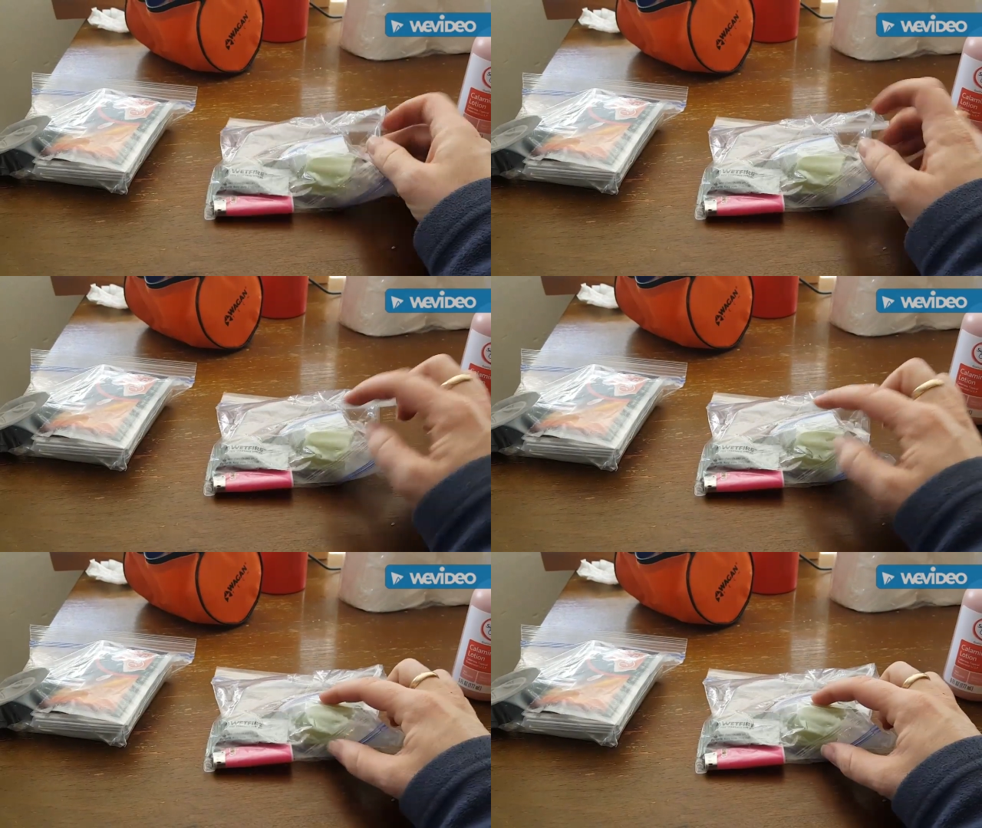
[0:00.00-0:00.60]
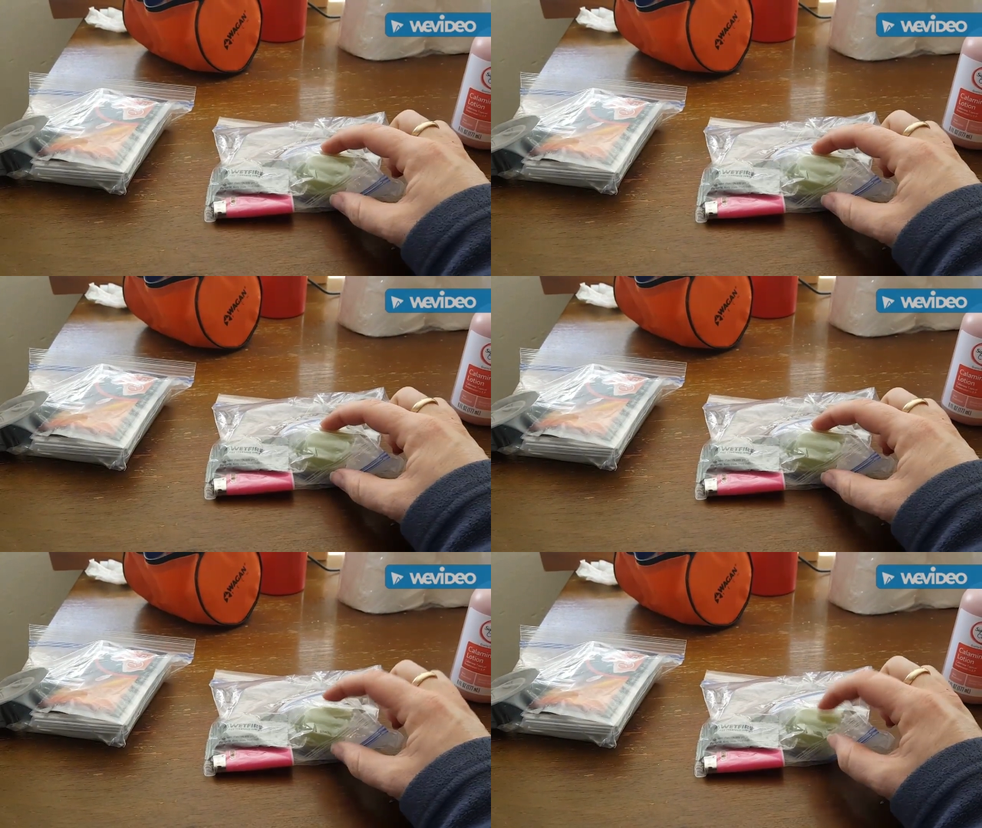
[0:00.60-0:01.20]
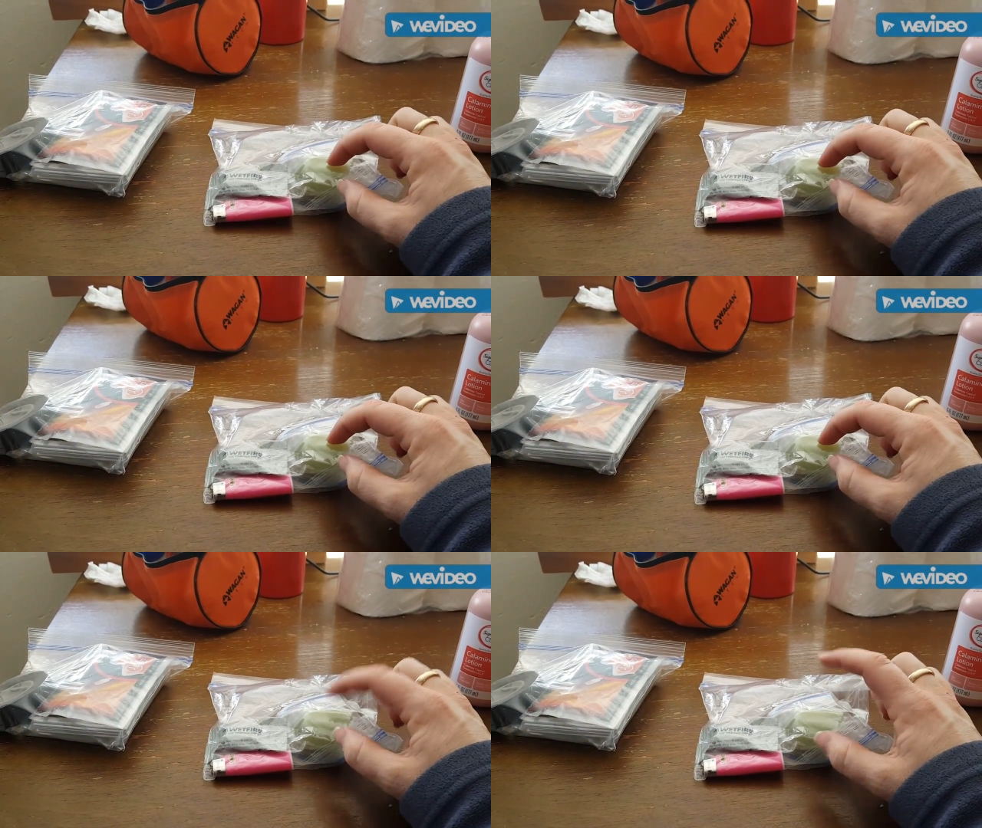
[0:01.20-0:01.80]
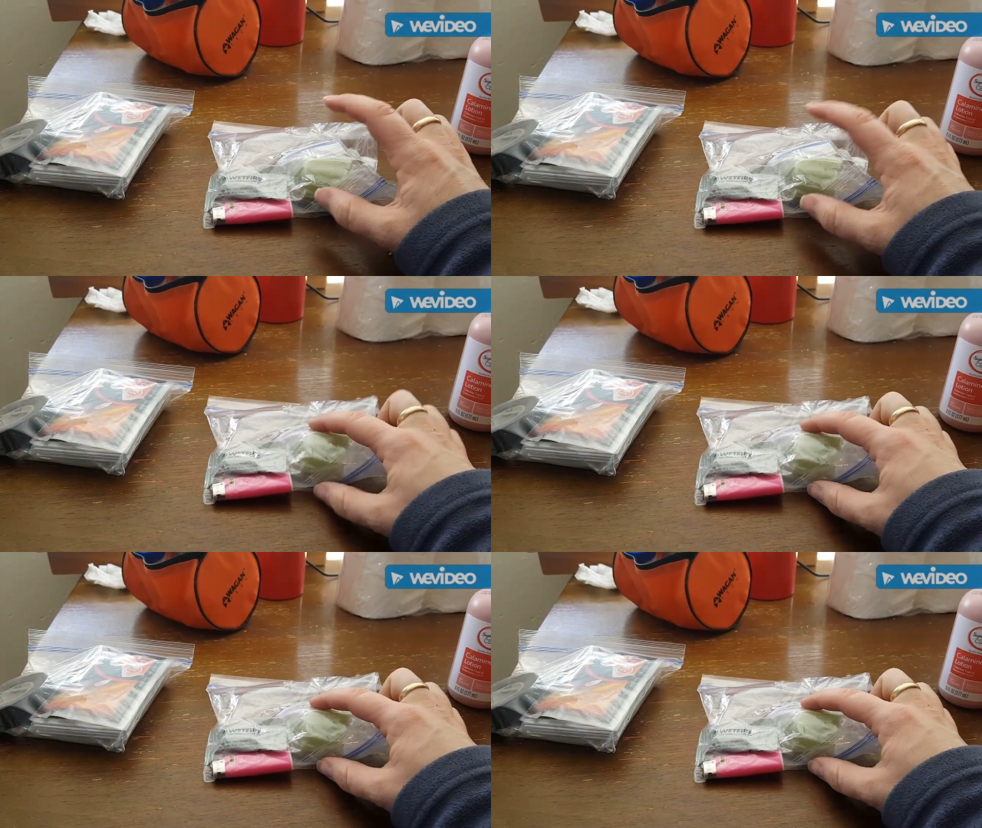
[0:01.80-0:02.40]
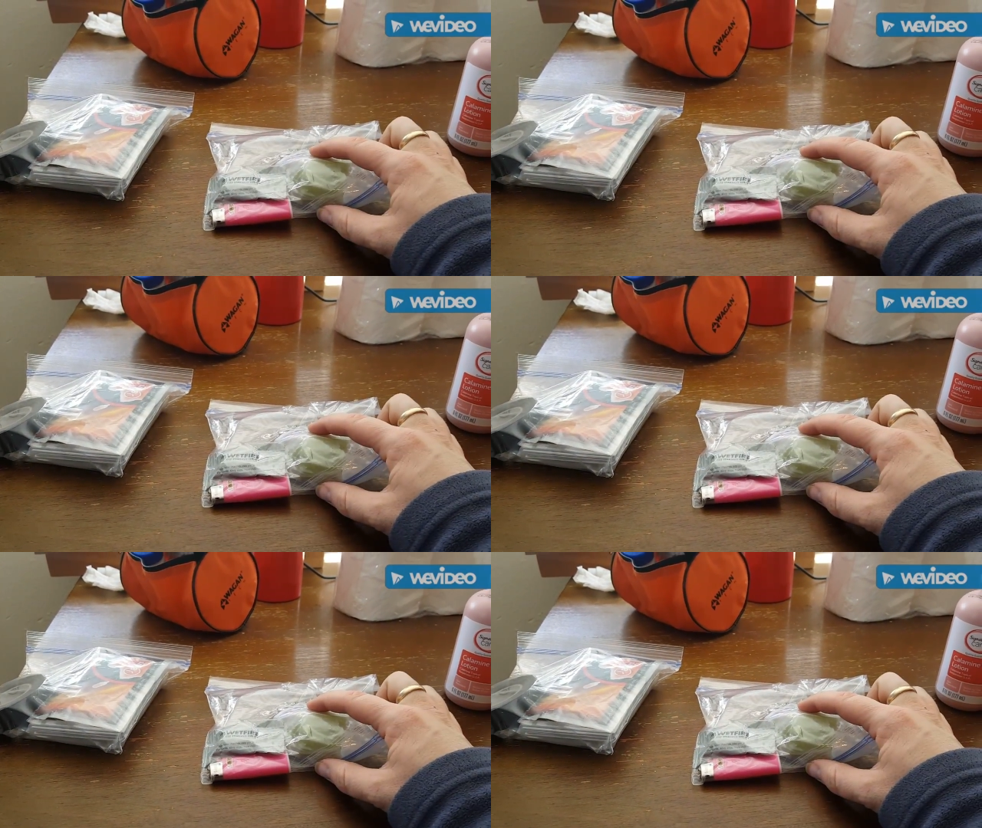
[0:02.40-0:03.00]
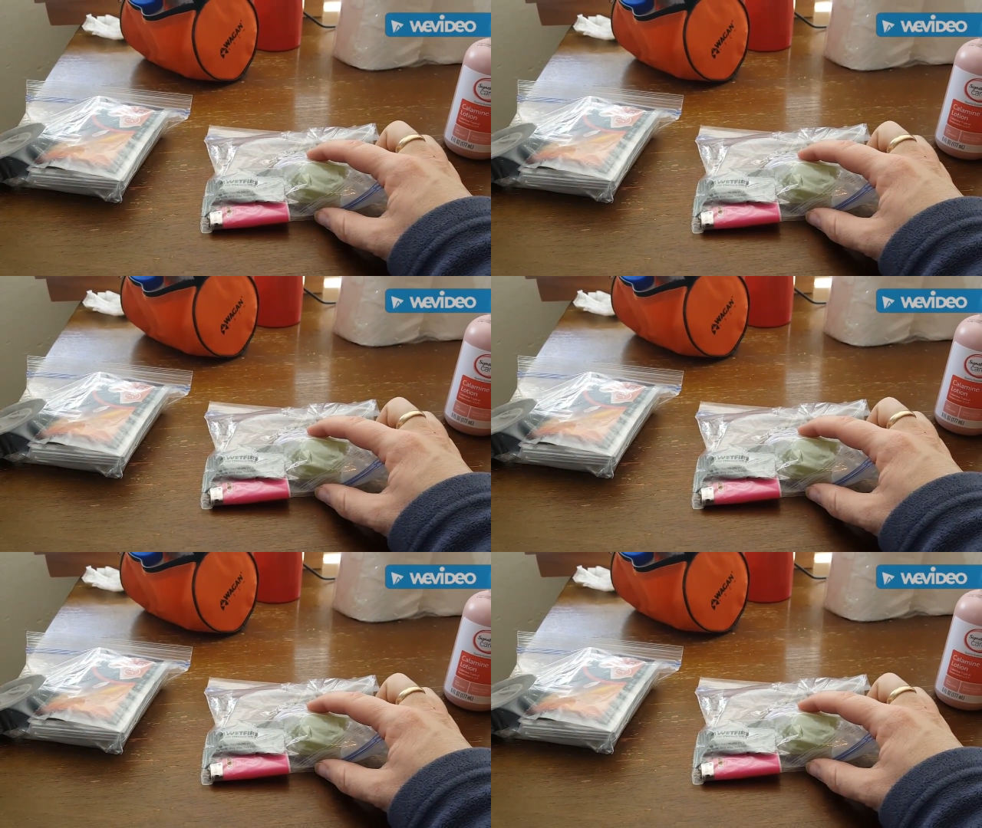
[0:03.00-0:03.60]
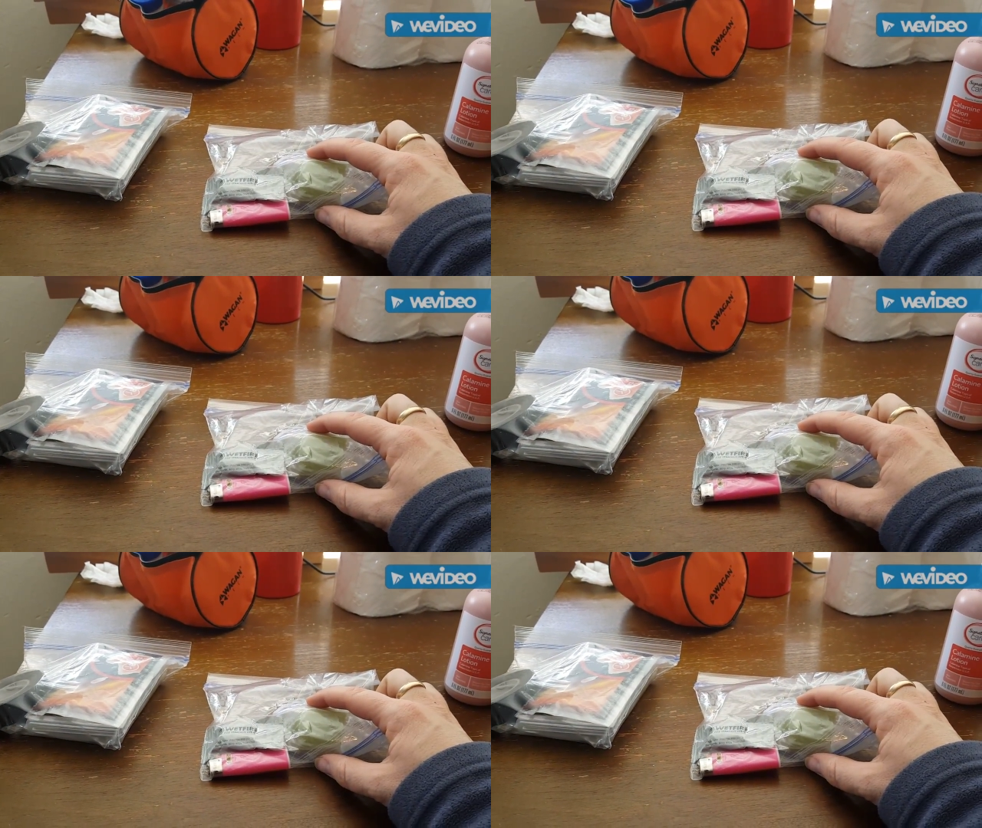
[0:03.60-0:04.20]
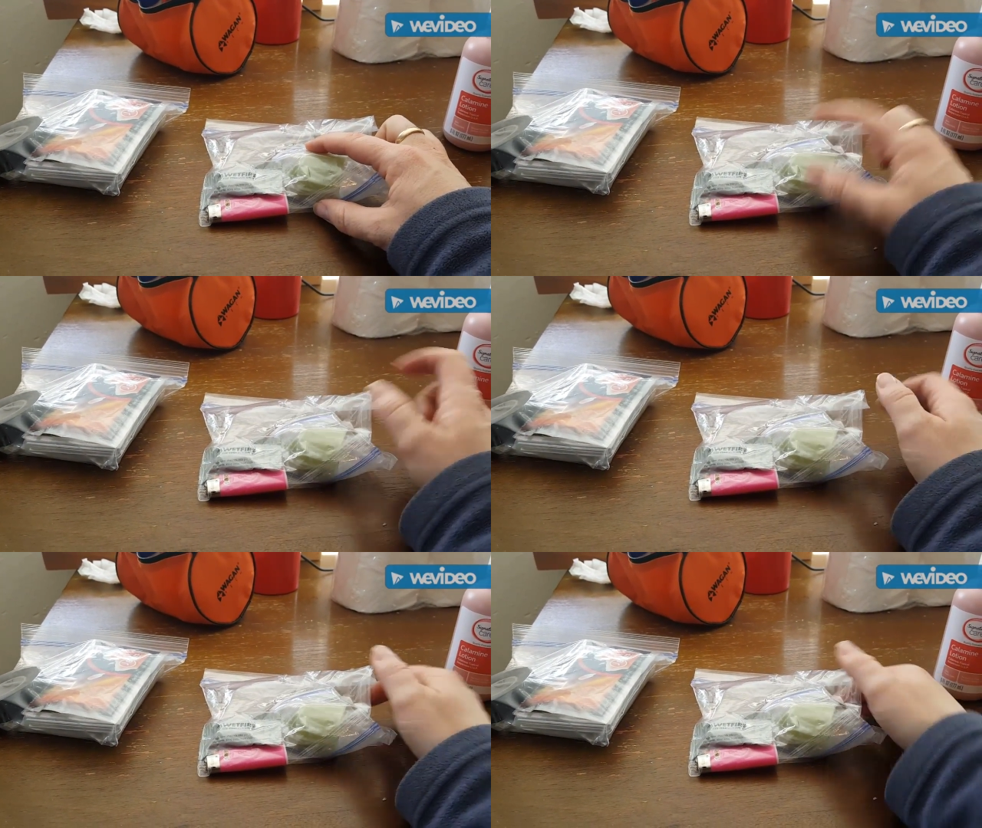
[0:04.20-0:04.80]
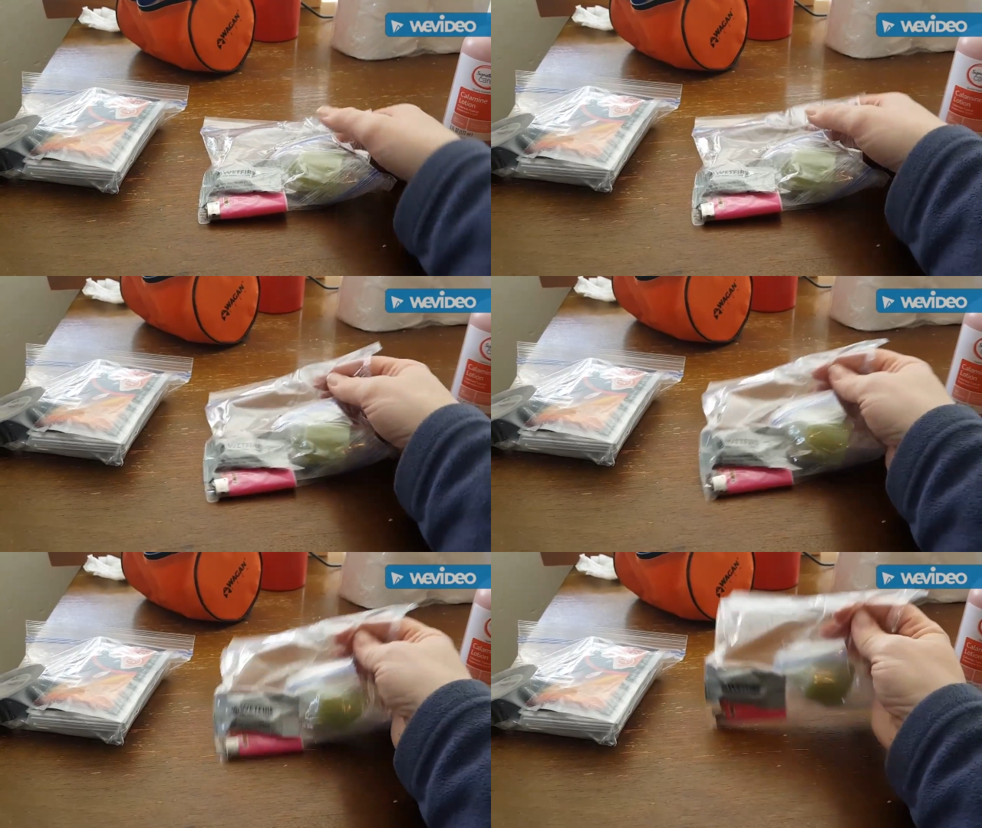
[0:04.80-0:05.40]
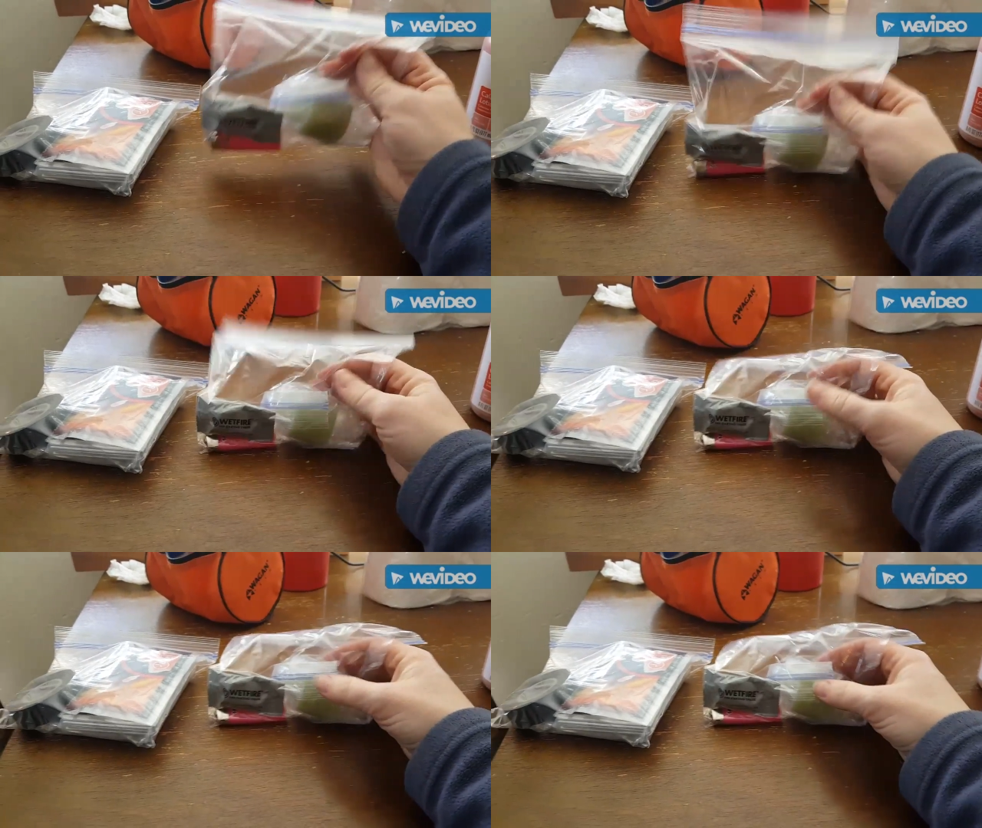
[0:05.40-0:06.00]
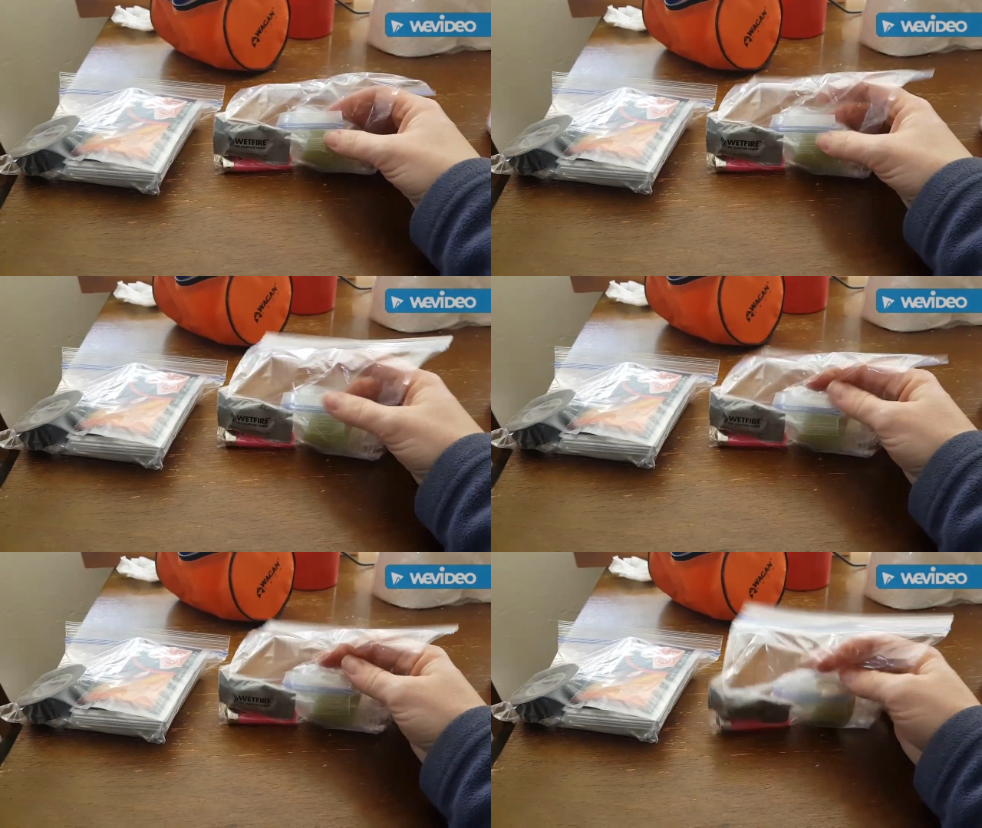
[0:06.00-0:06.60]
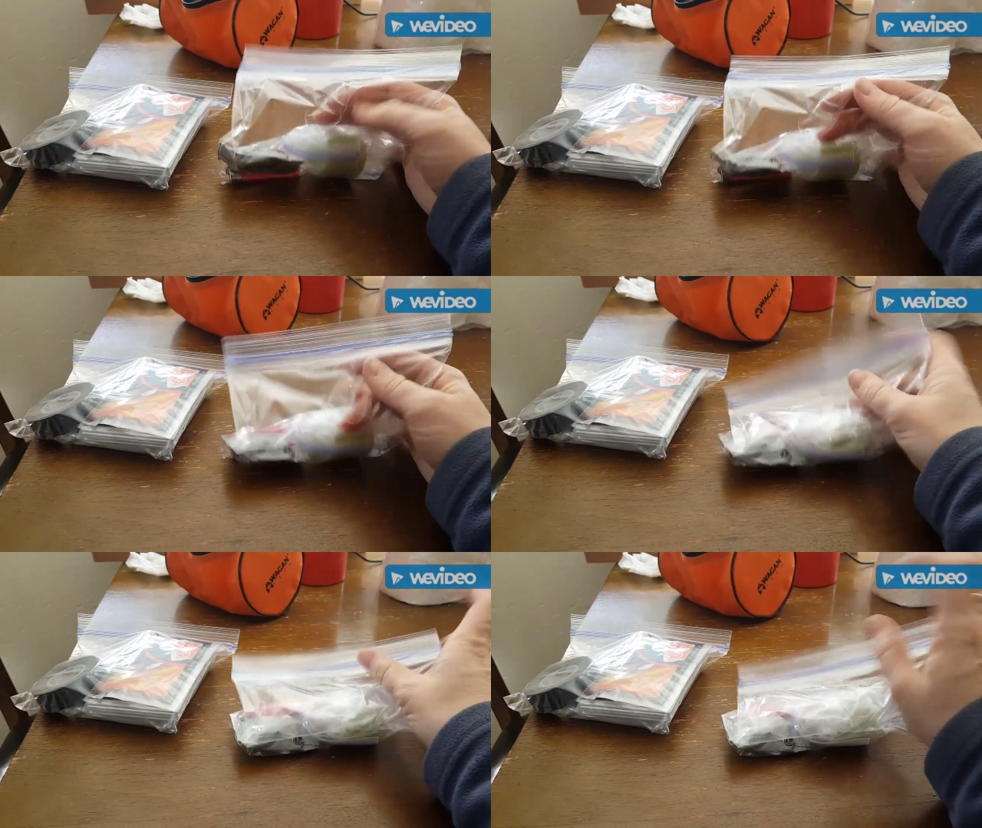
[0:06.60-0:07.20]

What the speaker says: [unreadable: no face in view]